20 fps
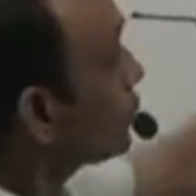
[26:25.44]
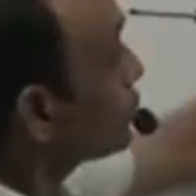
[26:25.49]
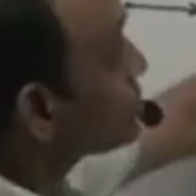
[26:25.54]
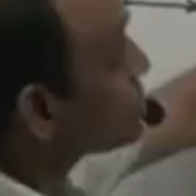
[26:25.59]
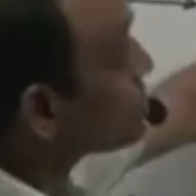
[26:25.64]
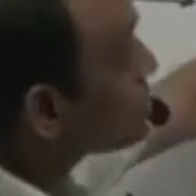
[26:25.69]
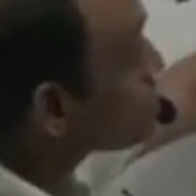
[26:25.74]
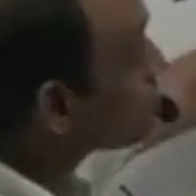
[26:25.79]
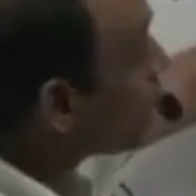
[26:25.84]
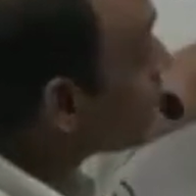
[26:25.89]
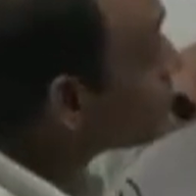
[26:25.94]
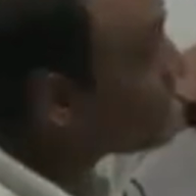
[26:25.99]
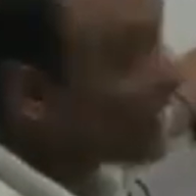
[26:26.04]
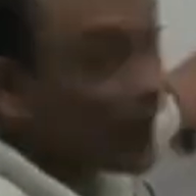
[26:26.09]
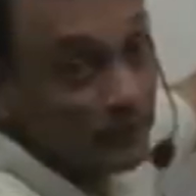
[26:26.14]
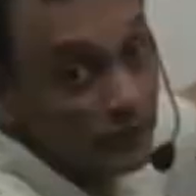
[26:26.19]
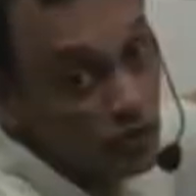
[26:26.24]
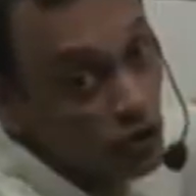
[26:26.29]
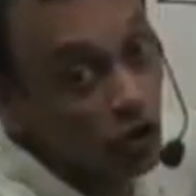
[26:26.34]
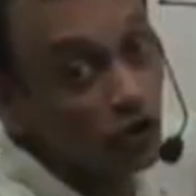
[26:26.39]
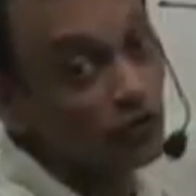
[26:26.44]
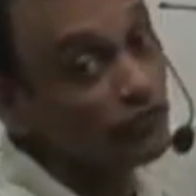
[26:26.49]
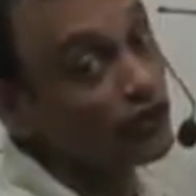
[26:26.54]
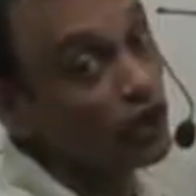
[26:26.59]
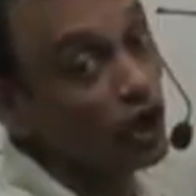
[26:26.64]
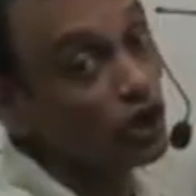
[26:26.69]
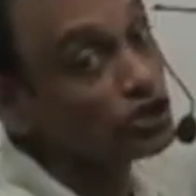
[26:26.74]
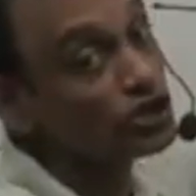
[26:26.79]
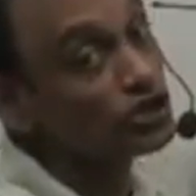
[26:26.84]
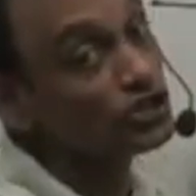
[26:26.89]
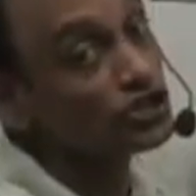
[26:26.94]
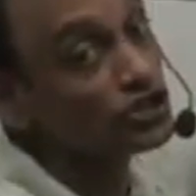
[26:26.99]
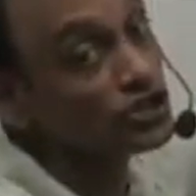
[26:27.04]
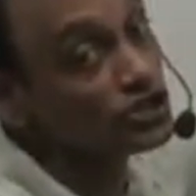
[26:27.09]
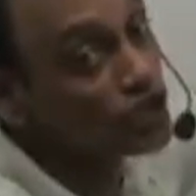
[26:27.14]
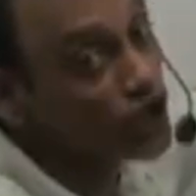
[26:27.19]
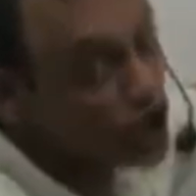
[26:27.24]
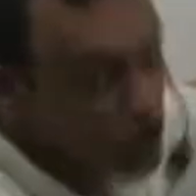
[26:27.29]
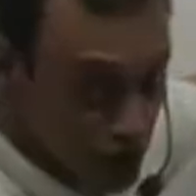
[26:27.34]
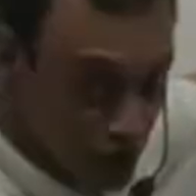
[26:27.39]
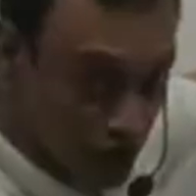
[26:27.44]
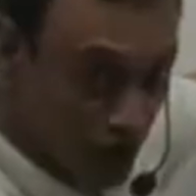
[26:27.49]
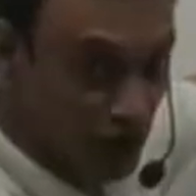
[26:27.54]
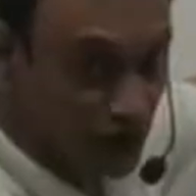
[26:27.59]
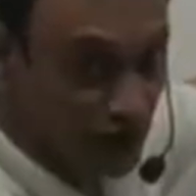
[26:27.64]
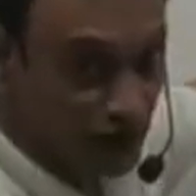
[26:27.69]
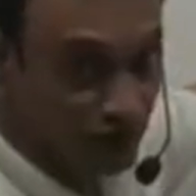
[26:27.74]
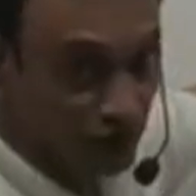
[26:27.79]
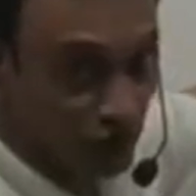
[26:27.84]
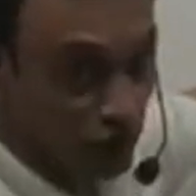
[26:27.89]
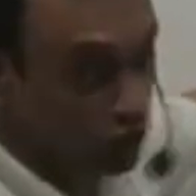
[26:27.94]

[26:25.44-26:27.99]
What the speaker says: This is not the absolute velocity, this is the relative